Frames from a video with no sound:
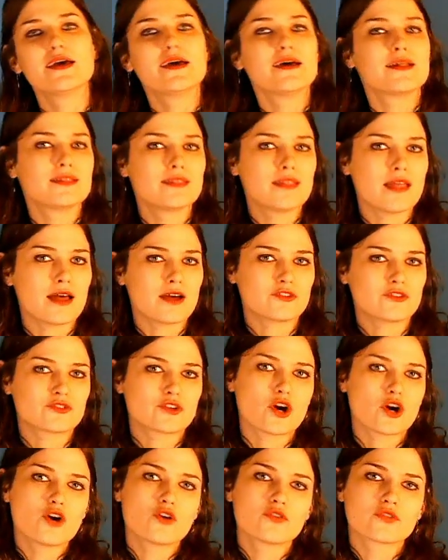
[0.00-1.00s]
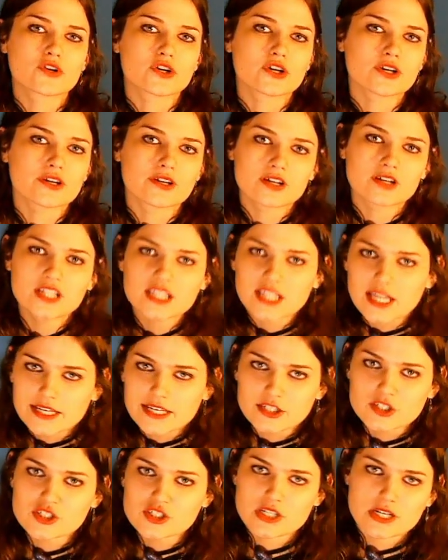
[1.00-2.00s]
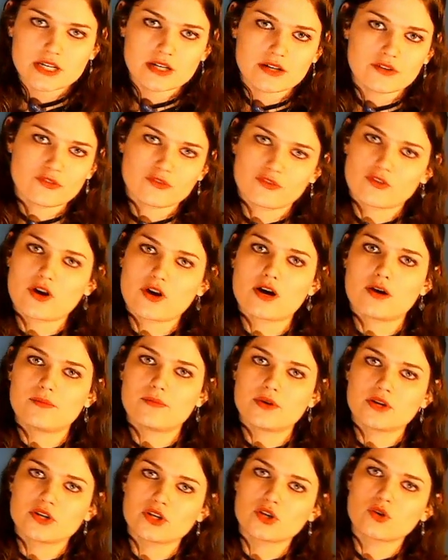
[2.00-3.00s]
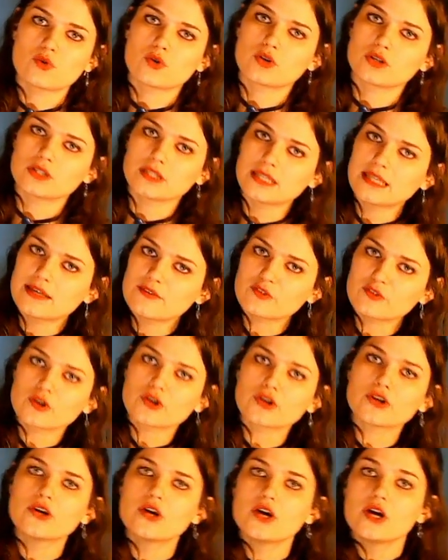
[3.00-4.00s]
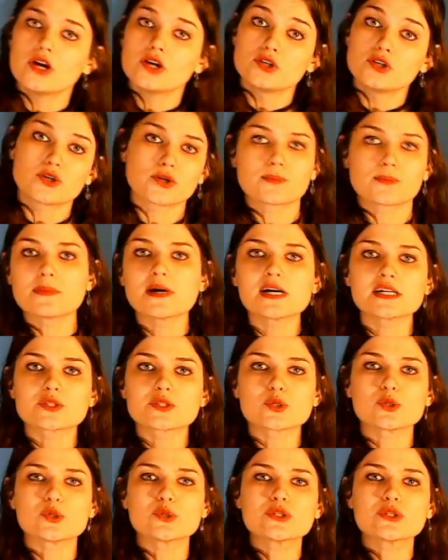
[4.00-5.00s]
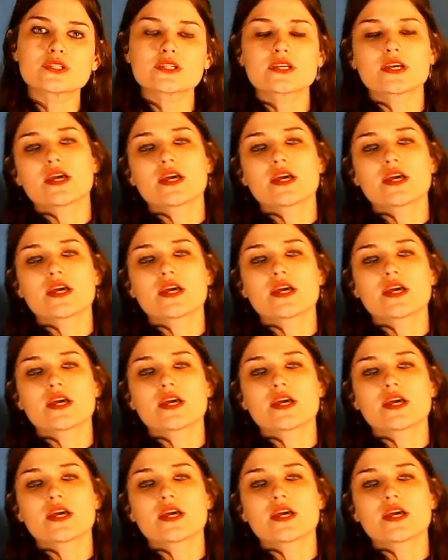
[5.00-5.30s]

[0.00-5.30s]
leftover glycogen from your liver, your muscles,